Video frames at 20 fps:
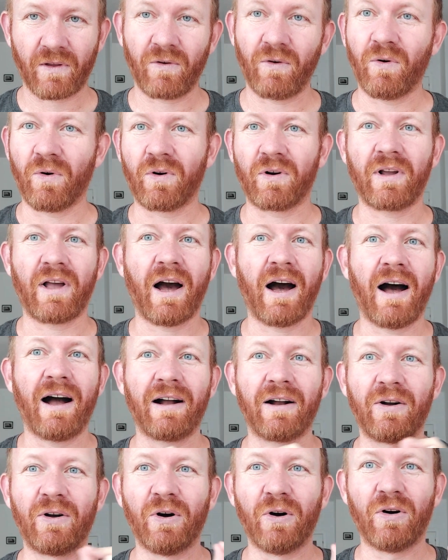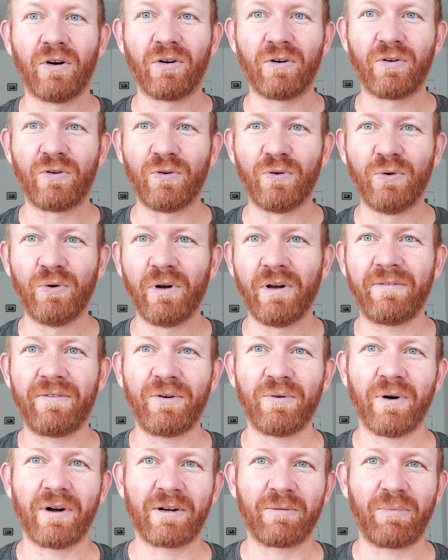or ga, go, gu, if
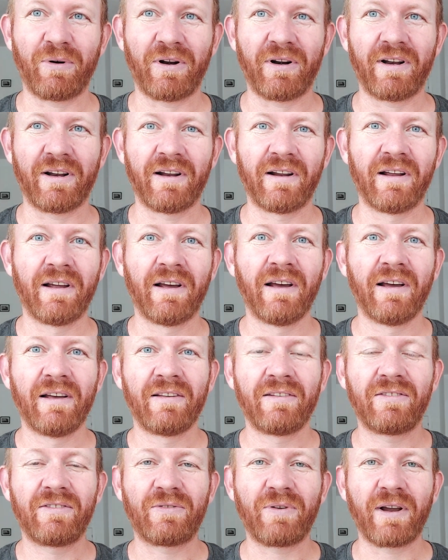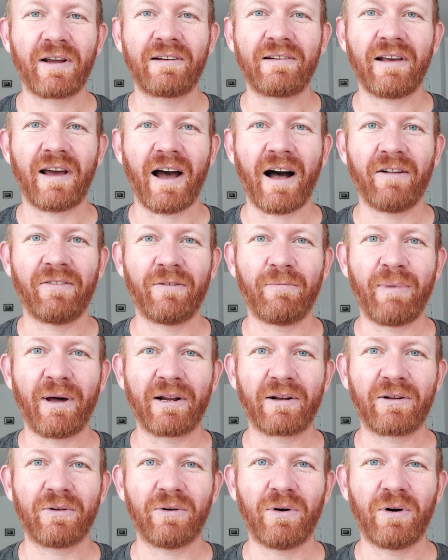you want to put it in strict
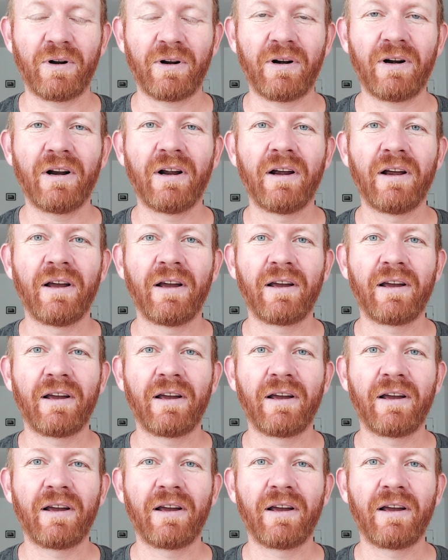alphabetical order,